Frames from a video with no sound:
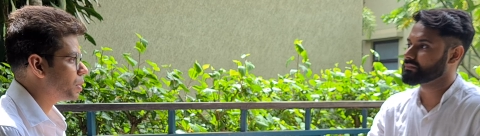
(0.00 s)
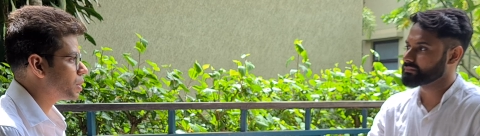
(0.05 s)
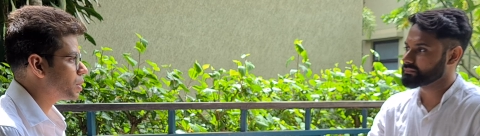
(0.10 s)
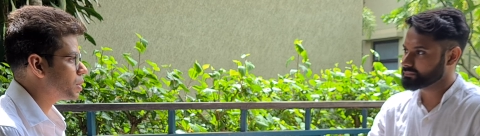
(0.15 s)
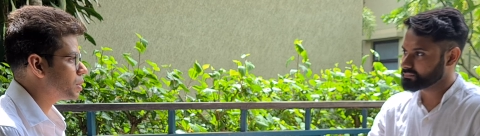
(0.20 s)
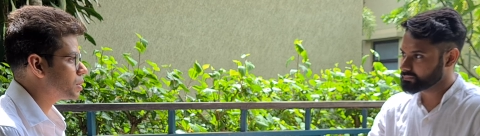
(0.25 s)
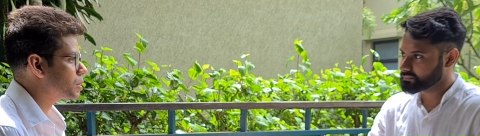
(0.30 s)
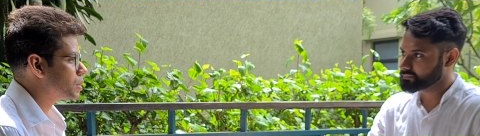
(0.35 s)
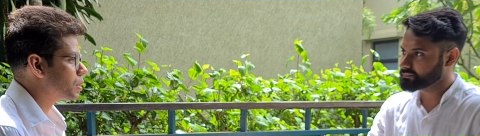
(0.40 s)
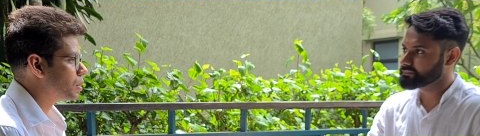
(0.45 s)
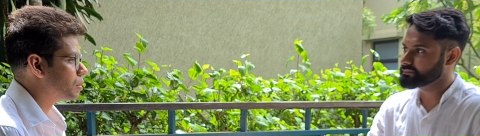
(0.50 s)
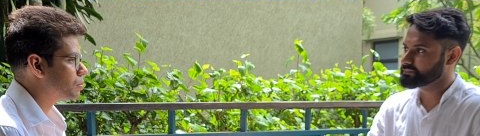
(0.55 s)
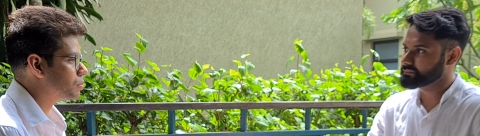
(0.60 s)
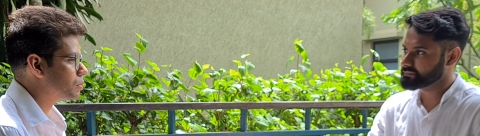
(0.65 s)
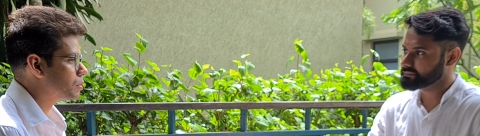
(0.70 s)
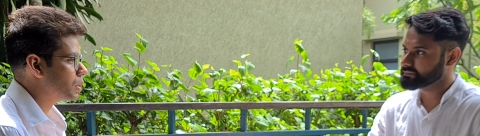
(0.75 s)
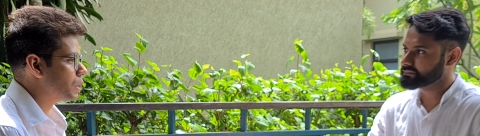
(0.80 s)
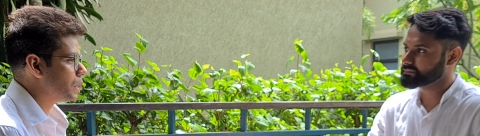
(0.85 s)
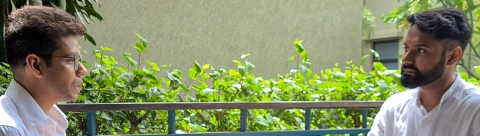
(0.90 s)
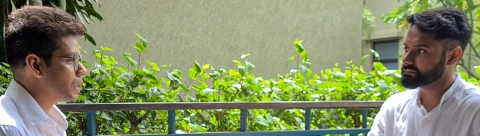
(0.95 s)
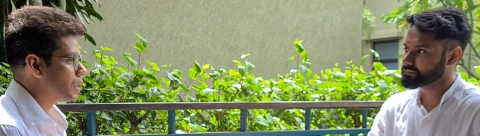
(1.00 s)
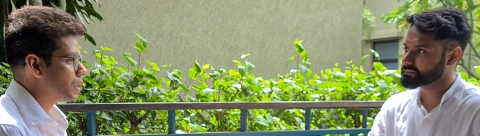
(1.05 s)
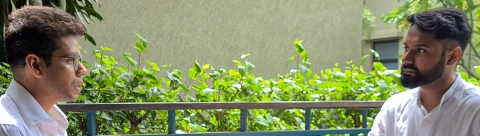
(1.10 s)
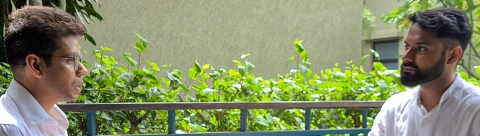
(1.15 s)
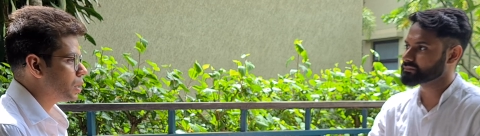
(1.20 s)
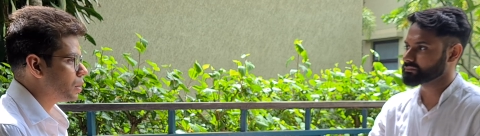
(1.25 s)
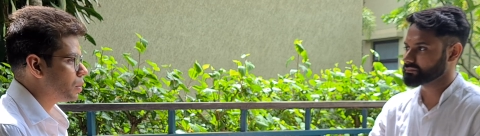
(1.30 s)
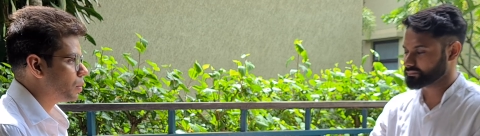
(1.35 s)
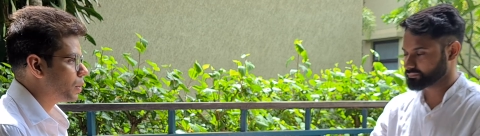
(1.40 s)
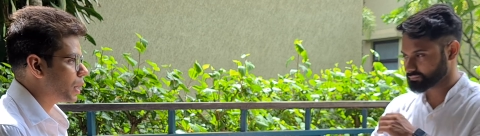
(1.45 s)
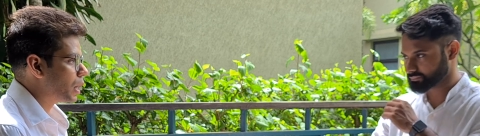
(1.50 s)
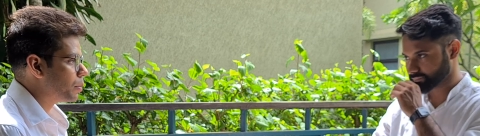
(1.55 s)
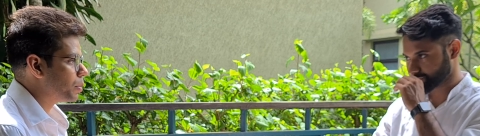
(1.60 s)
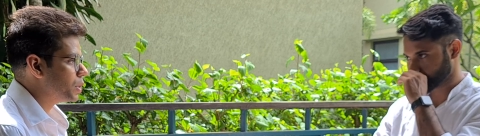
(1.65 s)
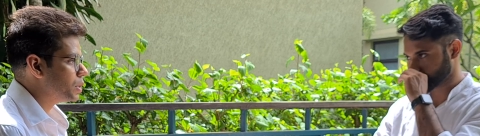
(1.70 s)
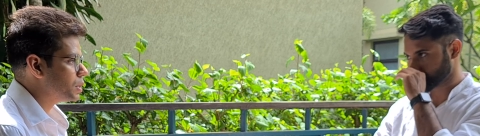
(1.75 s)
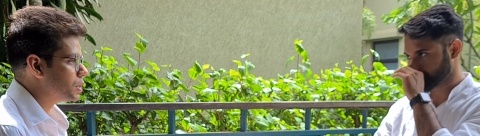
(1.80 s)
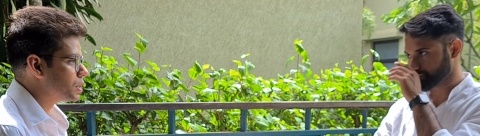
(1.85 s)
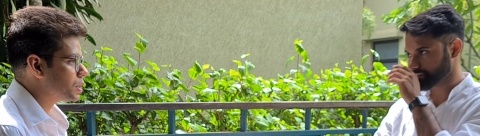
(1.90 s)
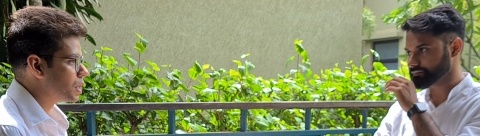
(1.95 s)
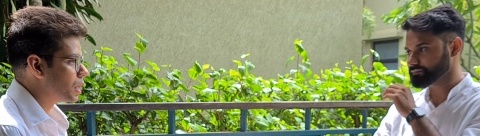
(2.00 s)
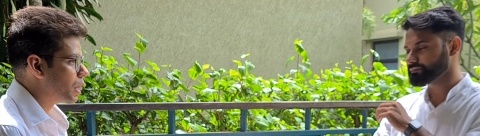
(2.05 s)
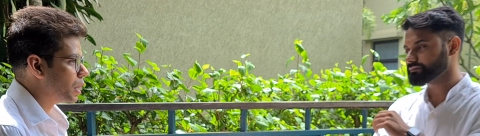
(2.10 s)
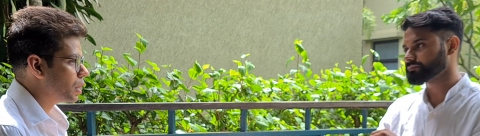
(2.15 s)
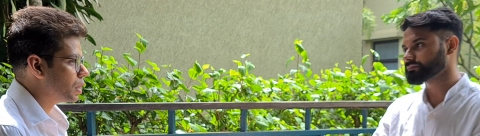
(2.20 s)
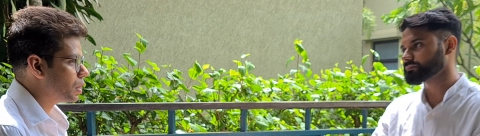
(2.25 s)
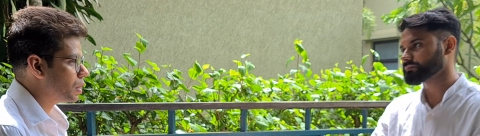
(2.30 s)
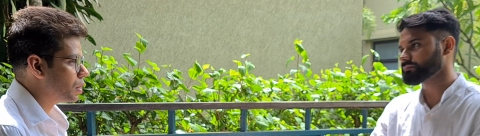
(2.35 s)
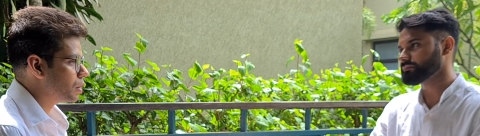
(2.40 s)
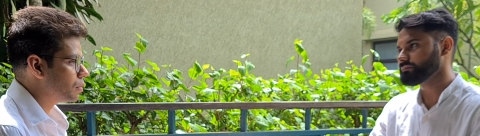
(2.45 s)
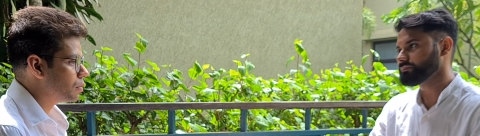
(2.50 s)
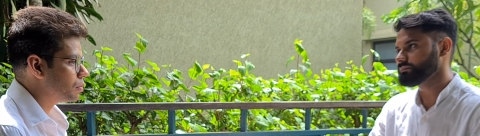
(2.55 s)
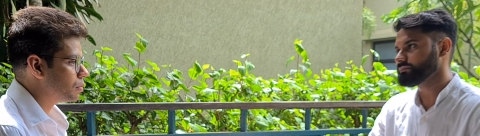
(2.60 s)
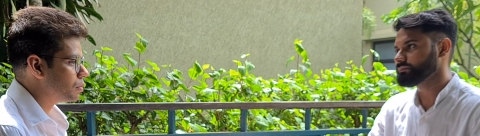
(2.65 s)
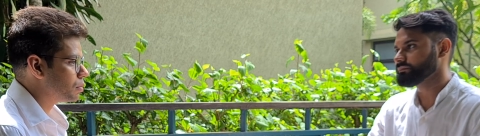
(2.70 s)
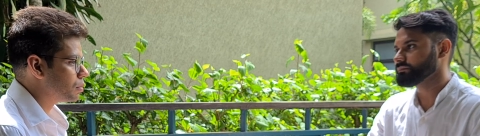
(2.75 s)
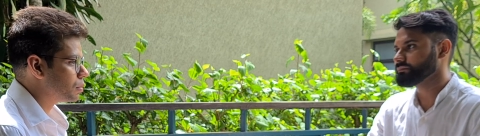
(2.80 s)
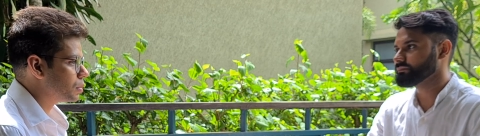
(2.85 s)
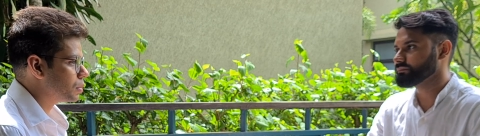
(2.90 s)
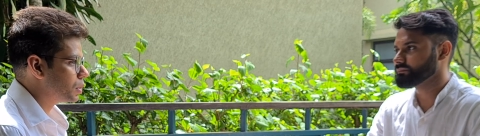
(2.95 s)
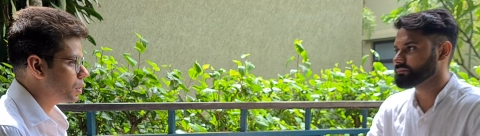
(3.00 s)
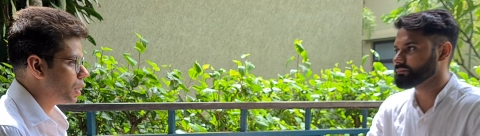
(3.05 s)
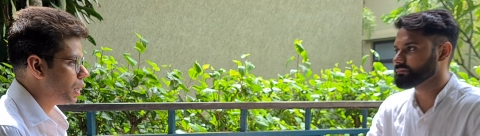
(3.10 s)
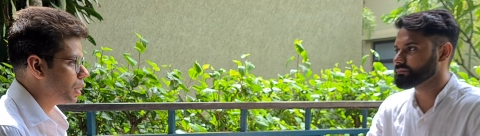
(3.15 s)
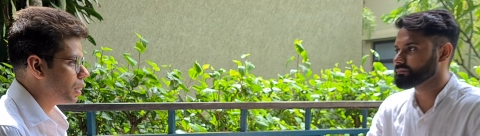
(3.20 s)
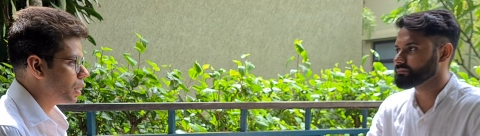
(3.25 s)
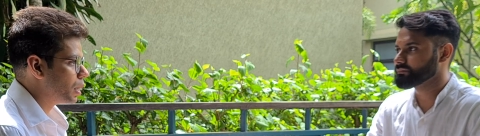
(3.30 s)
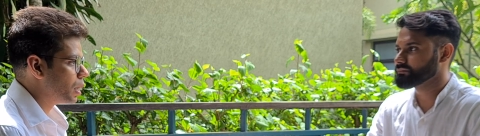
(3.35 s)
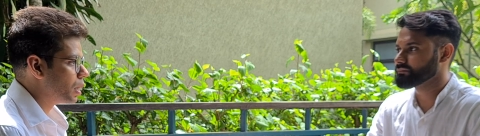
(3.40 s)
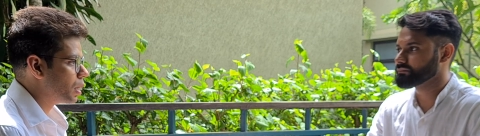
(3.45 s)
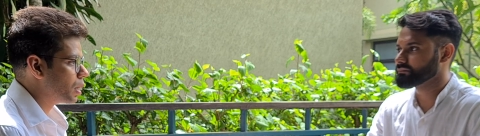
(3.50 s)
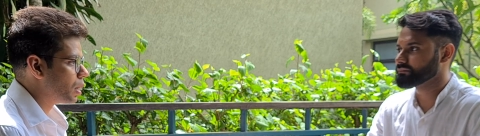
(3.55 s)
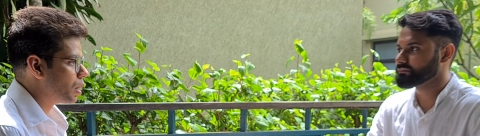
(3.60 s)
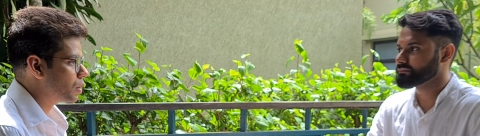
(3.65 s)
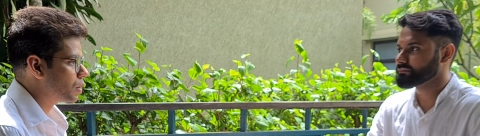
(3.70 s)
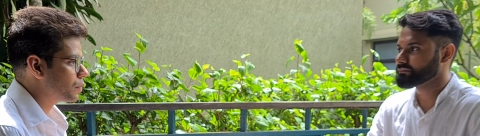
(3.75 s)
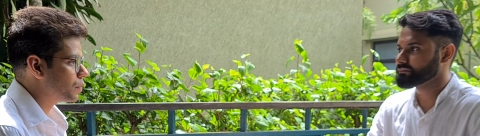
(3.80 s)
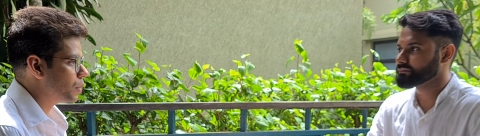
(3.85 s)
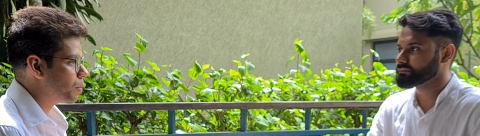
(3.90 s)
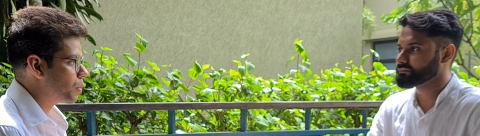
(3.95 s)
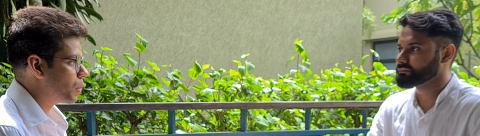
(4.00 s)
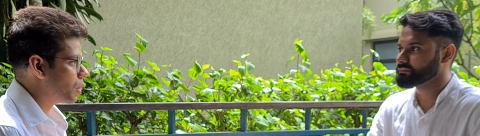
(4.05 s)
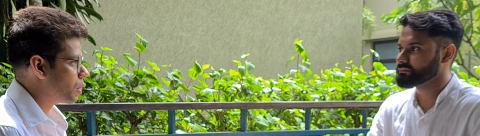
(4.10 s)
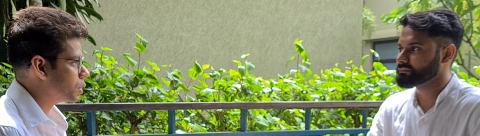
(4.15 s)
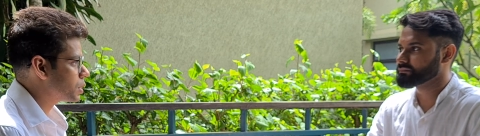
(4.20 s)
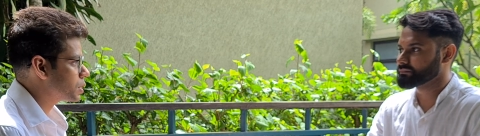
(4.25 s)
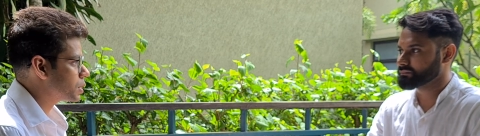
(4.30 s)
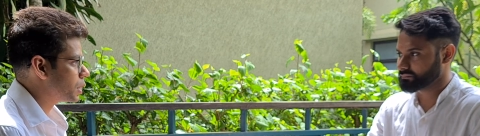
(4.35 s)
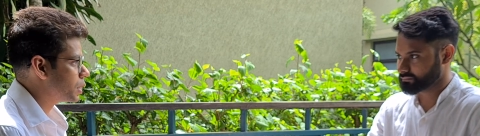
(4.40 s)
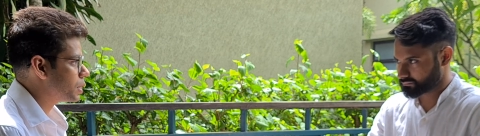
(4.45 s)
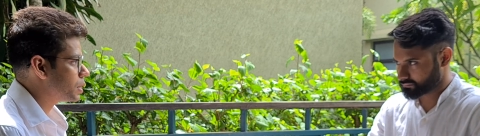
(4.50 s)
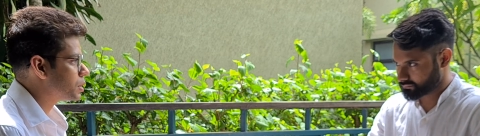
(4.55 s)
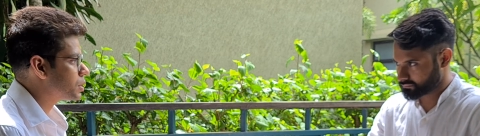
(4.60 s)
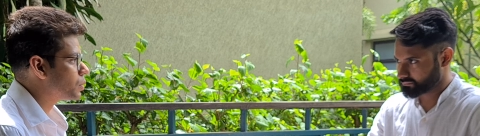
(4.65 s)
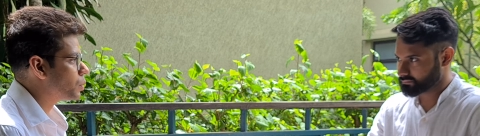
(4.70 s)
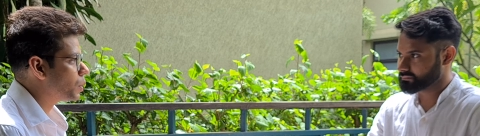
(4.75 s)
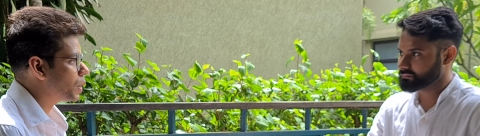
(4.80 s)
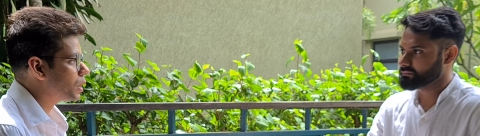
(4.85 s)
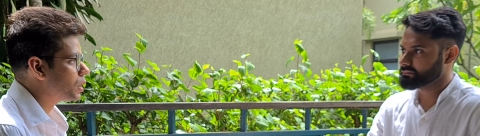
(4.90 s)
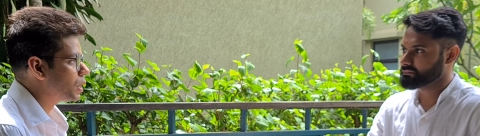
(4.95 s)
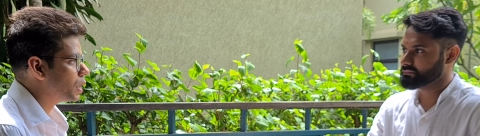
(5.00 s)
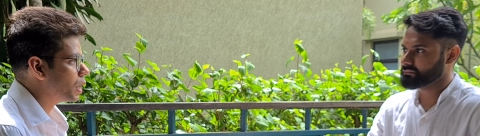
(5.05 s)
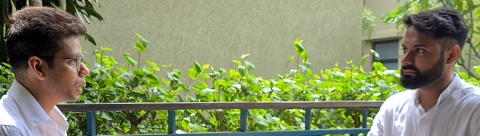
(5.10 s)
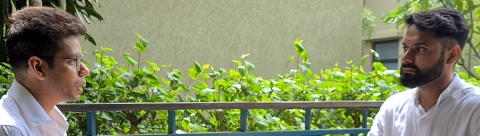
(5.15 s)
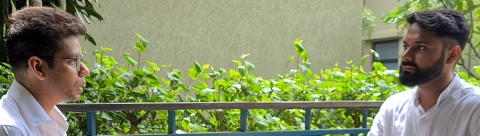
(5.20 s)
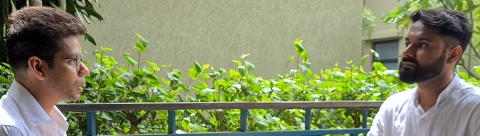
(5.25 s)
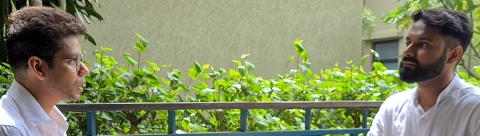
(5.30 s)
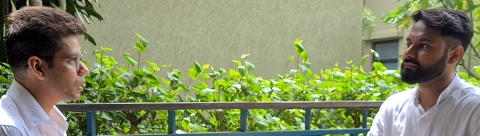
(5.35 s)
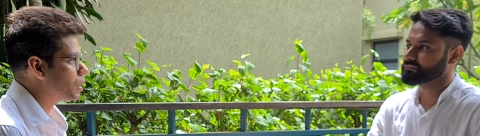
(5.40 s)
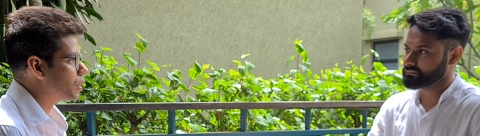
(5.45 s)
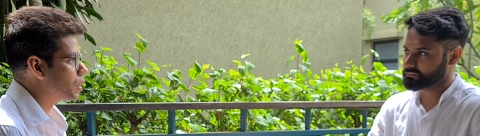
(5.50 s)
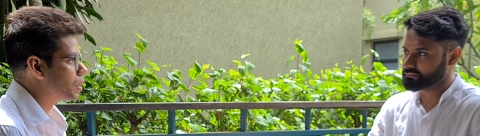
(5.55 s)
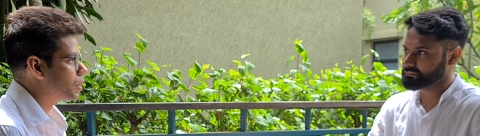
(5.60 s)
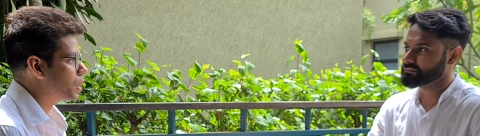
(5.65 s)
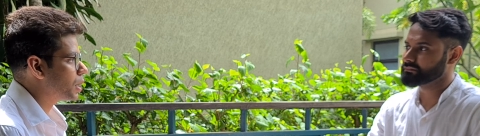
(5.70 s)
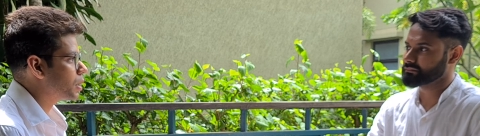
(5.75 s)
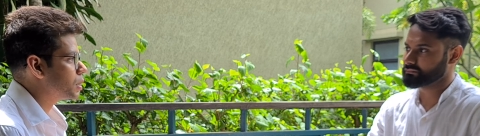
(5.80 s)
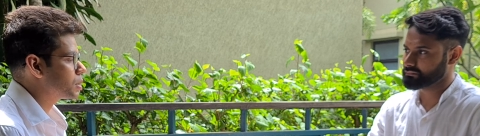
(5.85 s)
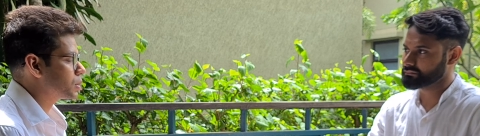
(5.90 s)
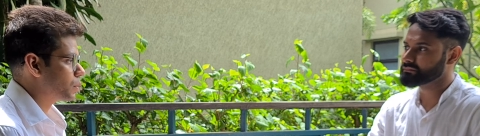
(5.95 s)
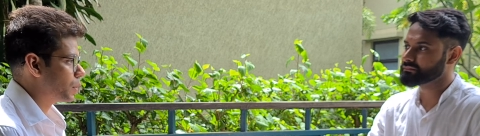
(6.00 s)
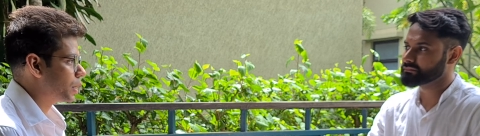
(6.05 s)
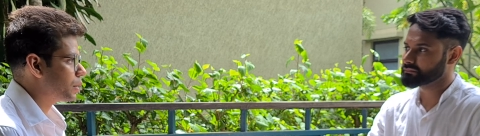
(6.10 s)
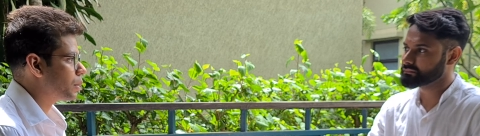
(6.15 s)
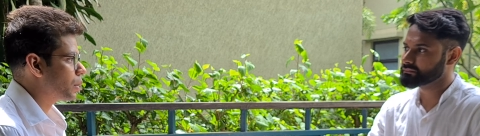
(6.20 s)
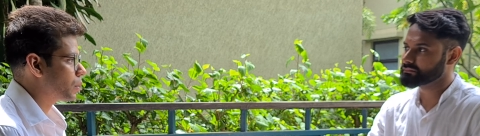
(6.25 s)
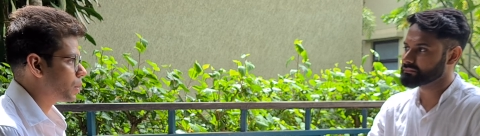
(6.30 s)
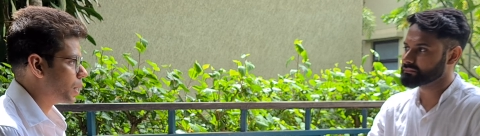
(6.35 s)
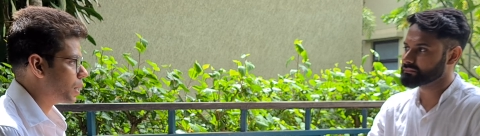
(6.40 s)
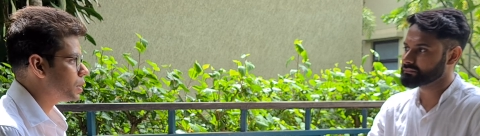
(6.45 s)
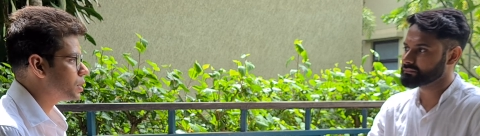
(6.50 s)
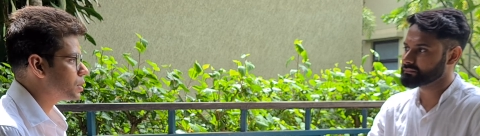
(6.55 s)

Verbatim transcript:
Speaker 1: because um, hmm. what happens is like uh, thinking out of the box is one thing uh, that is quite required.